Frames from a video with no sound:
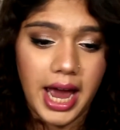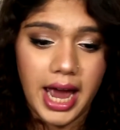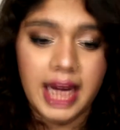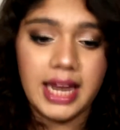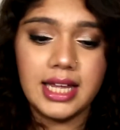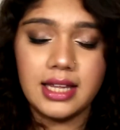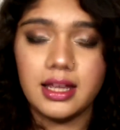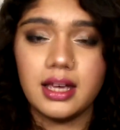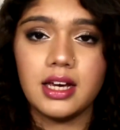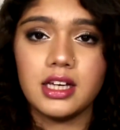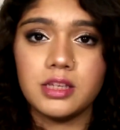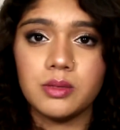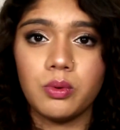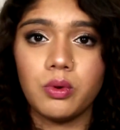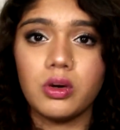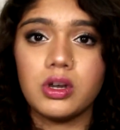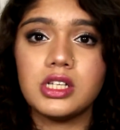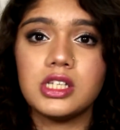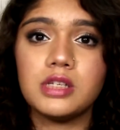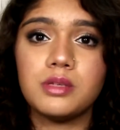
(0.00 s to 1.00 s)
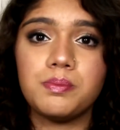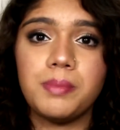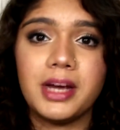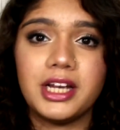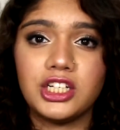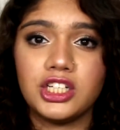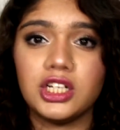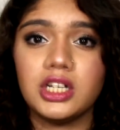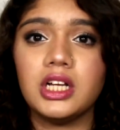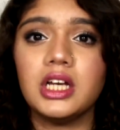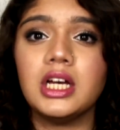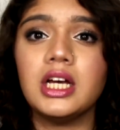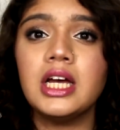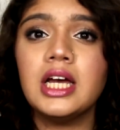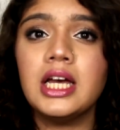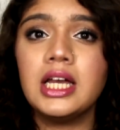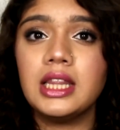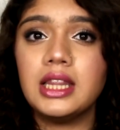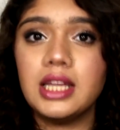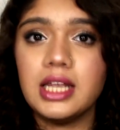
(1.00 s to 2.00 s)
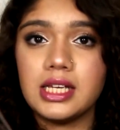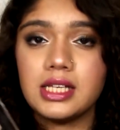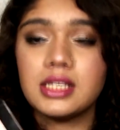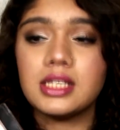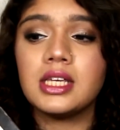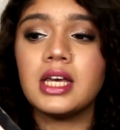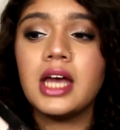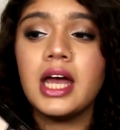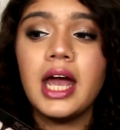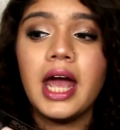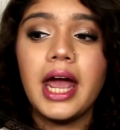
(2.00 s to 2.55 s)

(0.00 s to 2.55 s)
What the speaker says: anything is broken, especially this.